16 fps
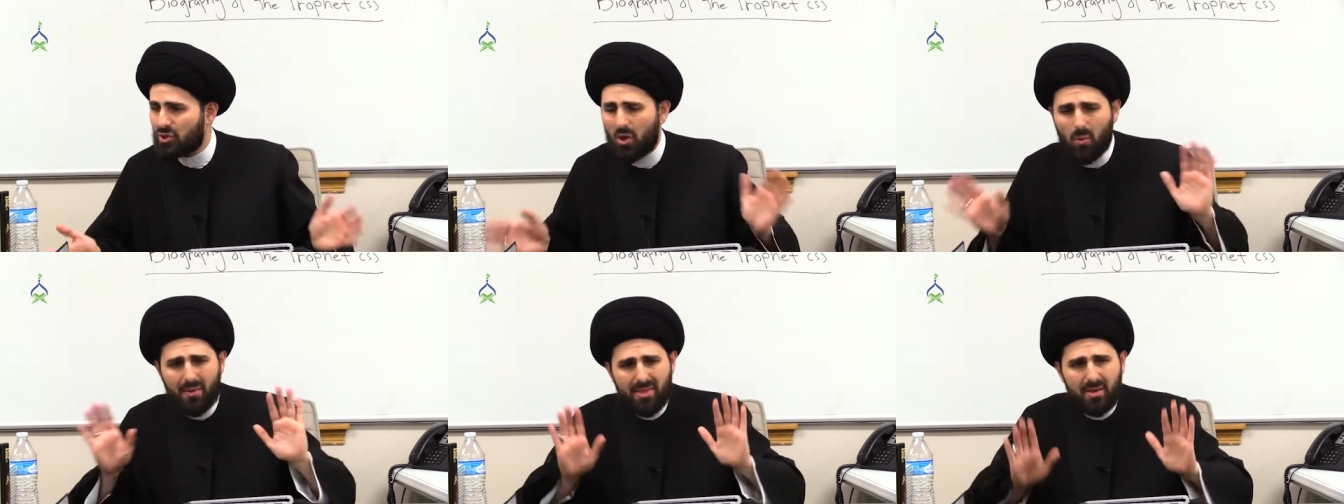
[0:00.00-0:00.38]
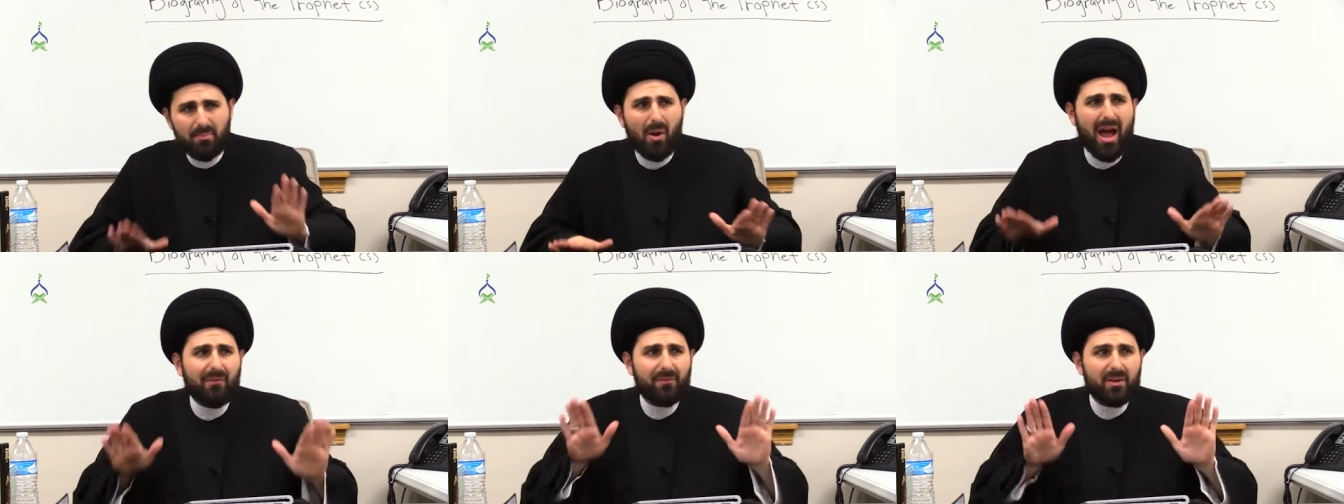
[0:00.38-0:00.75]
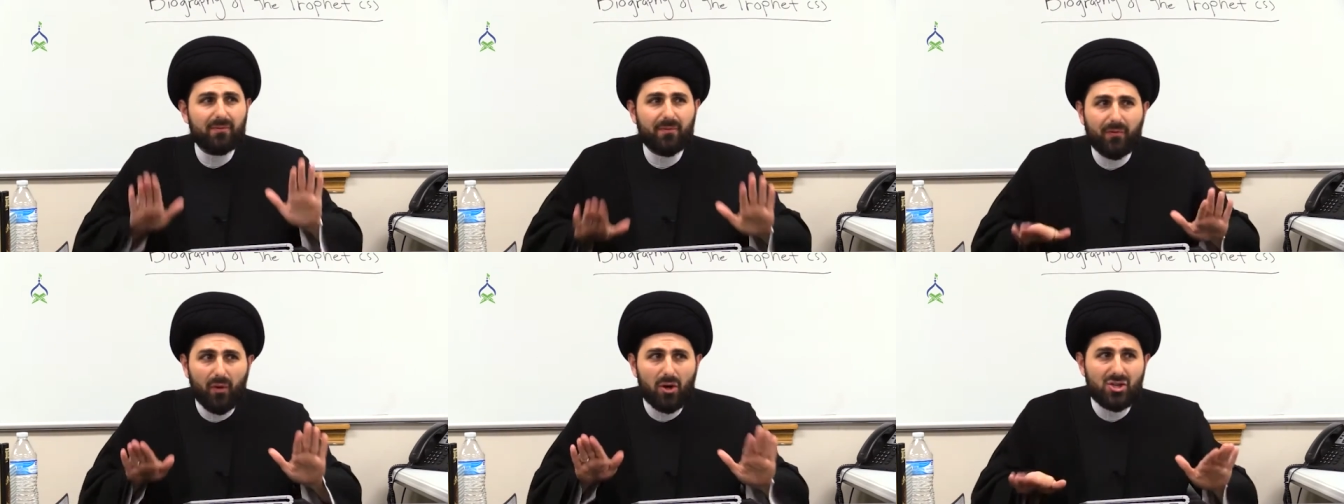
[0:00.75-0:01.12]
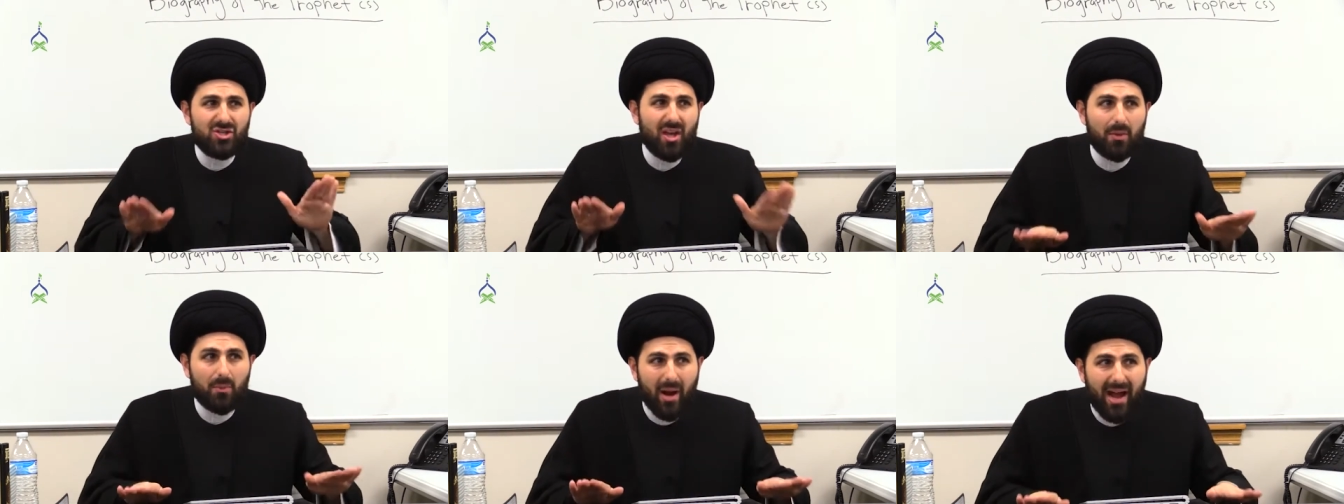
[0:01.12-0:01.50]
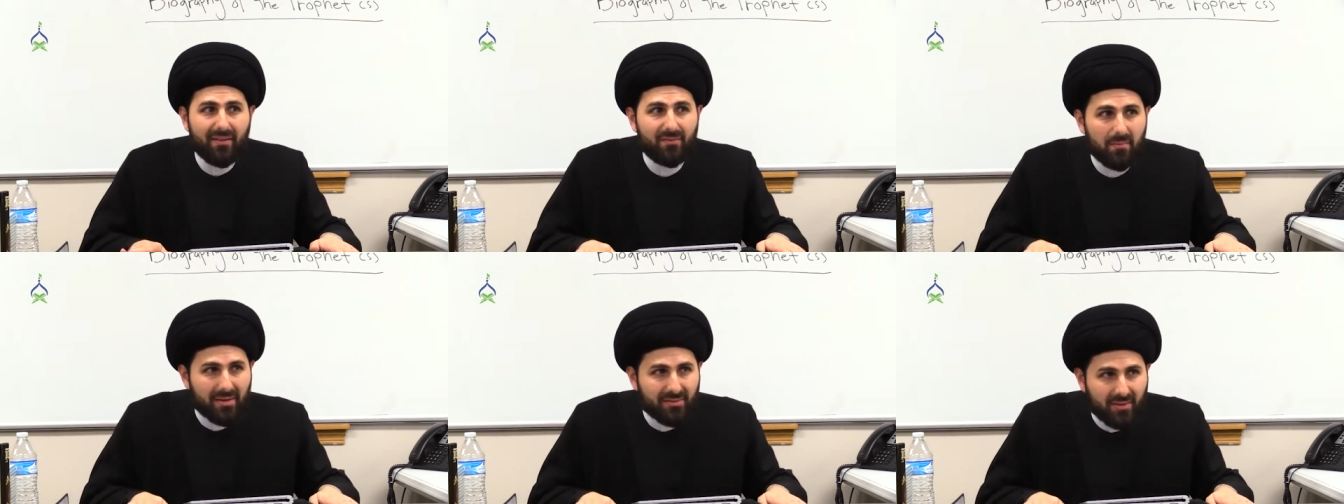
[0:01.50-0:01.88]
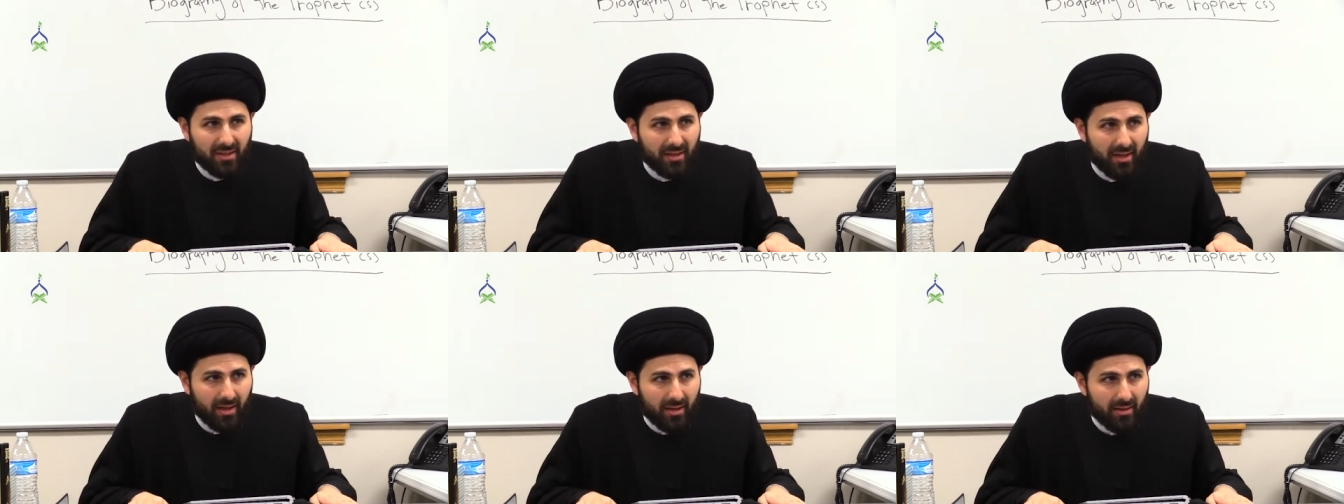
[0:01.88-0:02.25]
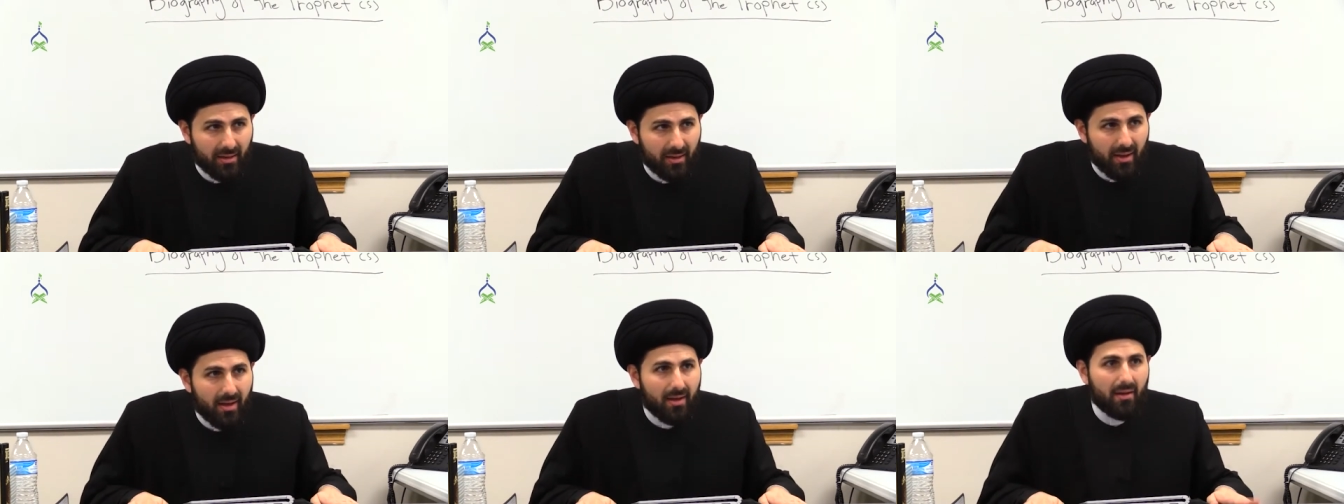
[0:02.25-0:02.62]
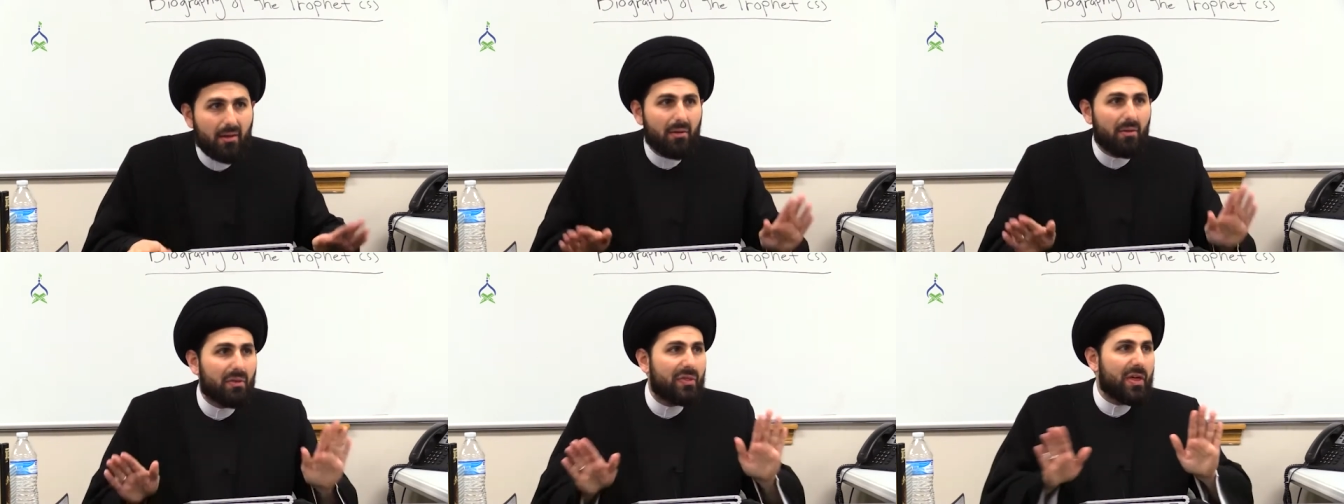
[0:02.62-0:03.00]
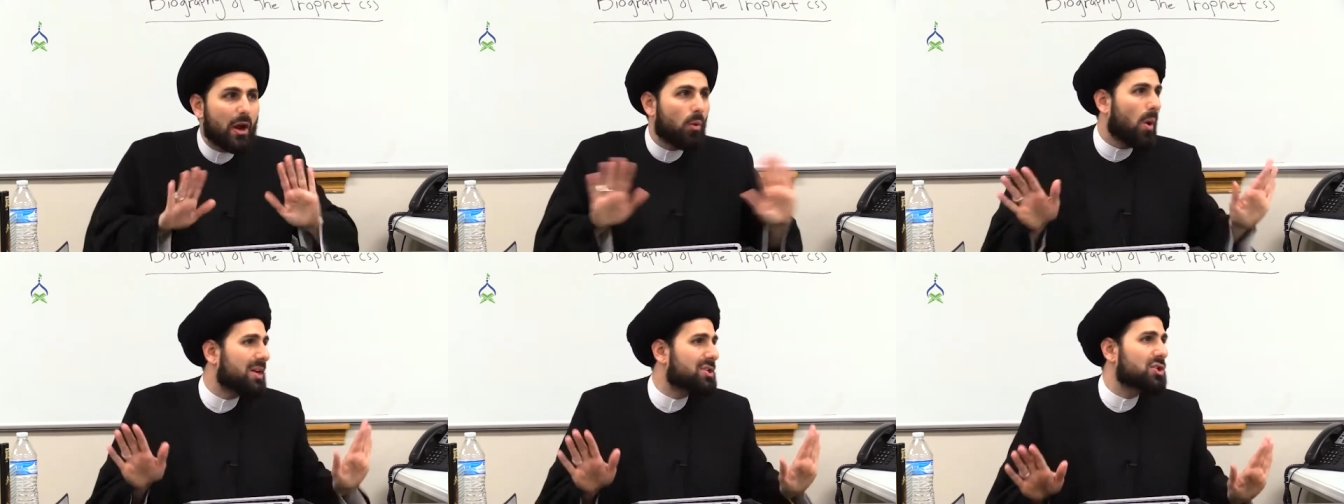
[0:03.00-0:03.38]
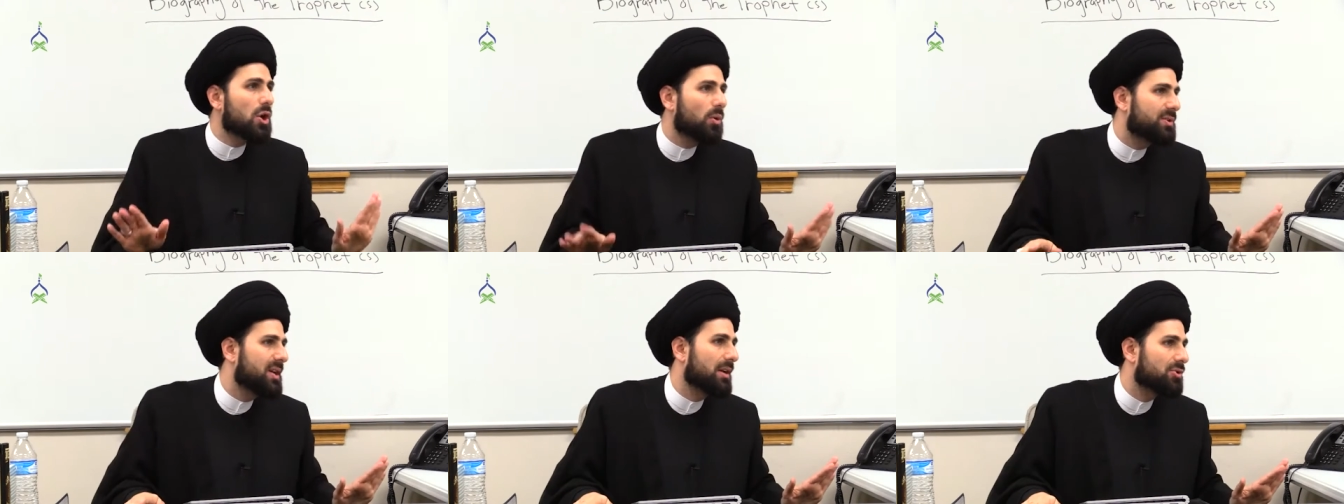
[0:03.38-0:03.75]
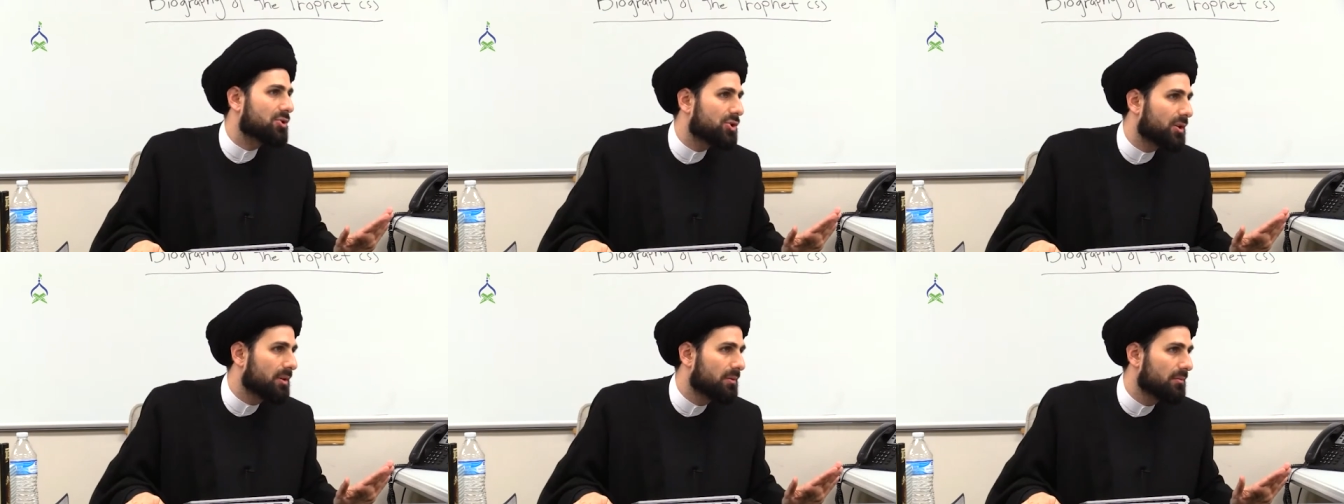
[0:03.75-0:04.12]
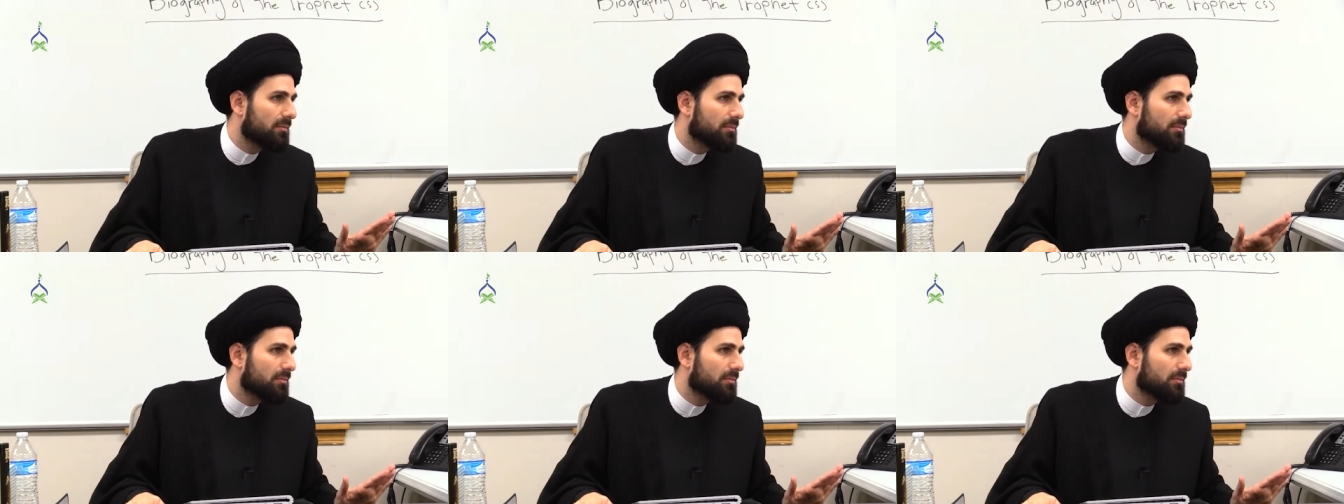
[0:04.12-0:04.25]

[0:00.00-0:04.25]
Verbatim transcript: So, when the Prophet first arrived Medina, there was no tension.